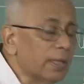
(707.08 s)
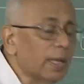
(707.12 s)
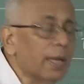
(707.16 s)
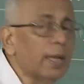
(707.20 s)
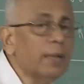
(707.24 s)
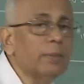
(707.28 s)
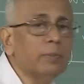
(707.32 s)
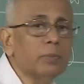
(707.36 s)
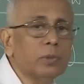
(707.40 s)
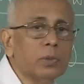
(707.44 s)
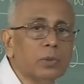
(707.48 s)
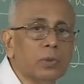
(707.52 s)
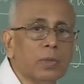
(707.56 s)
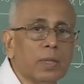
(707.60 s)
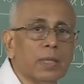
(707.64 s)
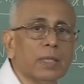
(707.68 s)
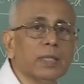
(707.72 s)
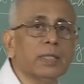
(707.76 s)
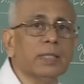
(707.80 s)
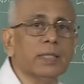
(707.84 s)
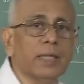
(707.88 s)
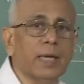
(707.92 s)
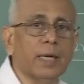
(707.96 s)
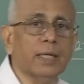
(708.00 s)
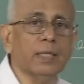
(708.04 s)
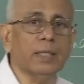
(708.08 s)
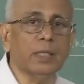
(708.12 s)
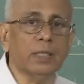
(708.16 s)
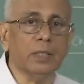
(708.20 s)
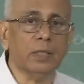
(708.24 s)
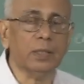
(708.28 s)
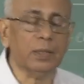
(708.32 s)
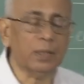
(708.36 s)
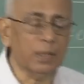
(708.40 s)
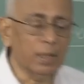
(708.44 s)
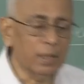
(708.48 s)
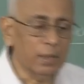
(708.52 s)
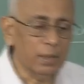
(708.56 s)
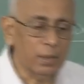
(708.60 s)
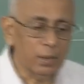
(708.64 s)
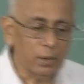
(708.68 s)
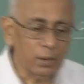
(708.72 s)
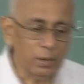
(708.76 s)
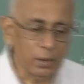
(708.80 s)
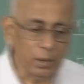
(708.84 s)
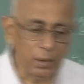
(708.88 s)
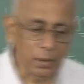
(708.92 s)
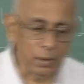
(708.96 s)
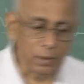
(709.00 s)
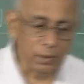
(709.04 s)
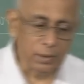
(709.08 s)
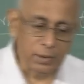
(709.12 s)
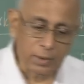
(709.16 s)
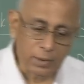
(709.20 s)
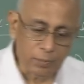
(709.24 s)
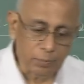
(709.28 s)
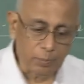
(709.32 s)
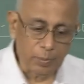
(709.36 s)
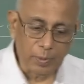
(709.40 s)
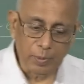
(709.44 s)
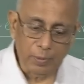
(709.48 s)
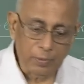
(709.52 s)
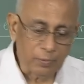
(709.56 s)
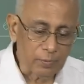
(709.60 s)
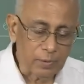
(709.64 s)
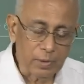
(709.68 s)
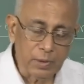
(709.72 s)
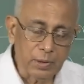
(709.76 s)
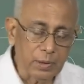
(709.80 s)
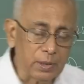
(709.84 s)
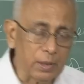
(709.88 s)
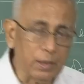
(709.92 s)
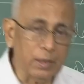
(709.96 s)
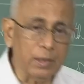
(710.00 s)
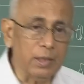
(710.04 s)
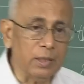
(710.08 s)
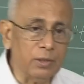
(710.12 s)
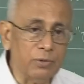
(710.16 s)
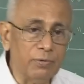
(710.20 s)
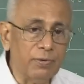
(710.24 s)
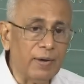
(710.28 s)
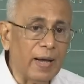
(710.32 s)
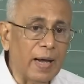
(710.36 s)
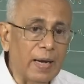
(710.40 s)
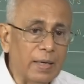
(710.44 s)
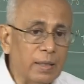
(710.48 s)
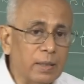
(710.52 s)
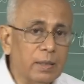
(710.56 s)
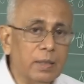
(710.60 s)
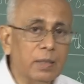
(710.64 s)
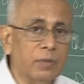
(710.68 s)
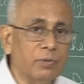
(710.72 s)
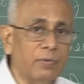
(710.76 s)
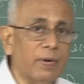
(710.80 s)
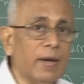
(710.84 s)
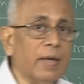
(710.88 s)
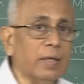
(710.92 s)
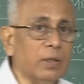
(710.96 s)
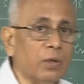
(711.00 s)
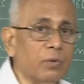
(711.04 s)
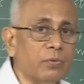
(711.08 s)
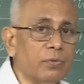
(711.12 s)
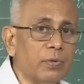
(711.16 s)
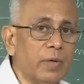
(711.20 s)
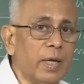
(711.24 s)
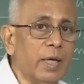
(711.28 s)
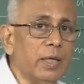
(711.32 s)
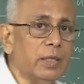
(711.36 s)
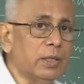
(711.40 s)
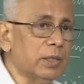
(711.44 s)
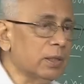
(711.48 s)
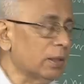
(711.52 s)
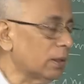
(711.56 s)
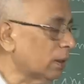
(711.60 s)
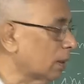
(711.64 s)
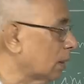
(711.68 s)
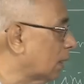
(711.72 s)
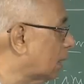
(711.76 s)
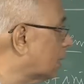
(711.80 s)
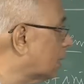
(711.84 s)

time to understand this this fact of nature,